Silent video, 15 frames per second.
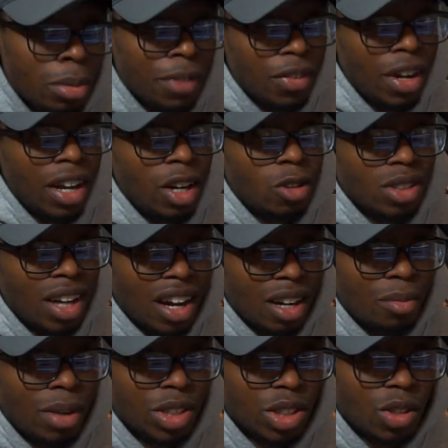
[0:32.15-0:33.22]
But if I don't
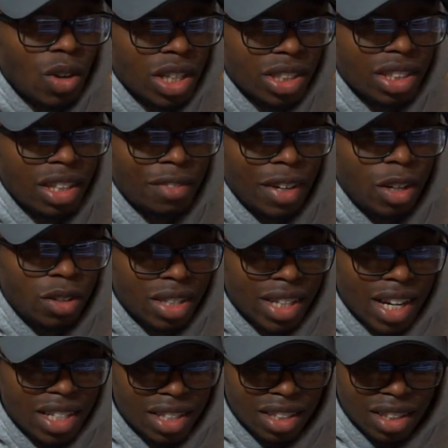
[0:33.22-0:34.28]
talk about your question, if I don't
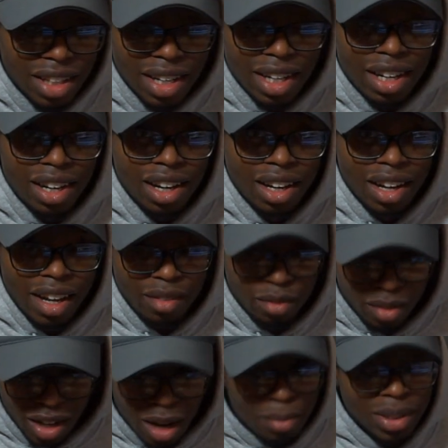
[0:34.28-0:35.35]
discuss it,
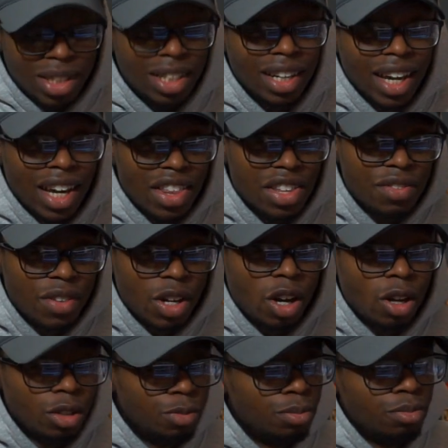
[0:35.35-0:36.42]
comment it again in this
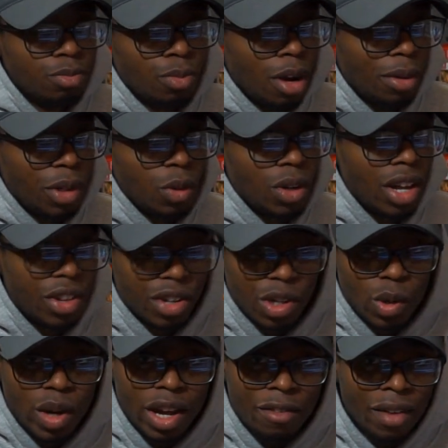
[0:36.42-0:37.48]
video. I'll probably do another
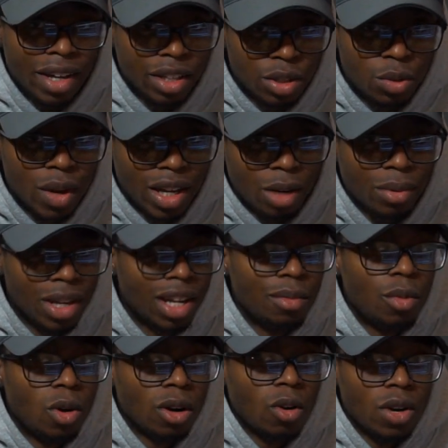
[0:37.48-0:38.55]
Q&A if I do end up getting
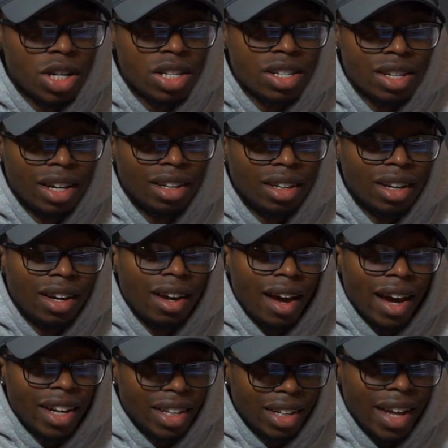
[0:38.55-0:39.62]
more questions that
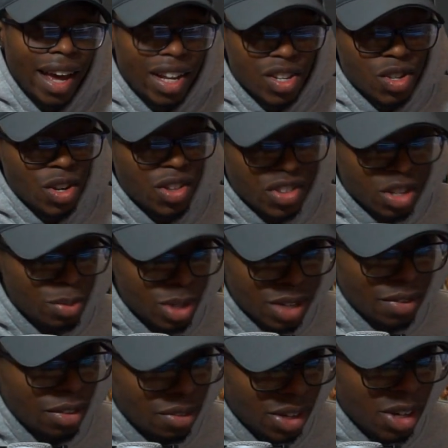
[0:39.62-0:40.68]
I didn't answer in this
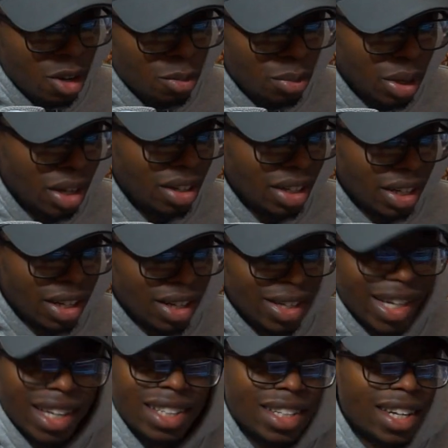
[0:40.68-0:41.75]
specific video. But
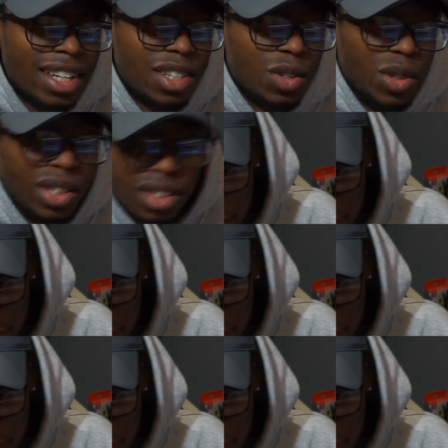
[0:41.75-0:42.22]
yeah, let's get into it.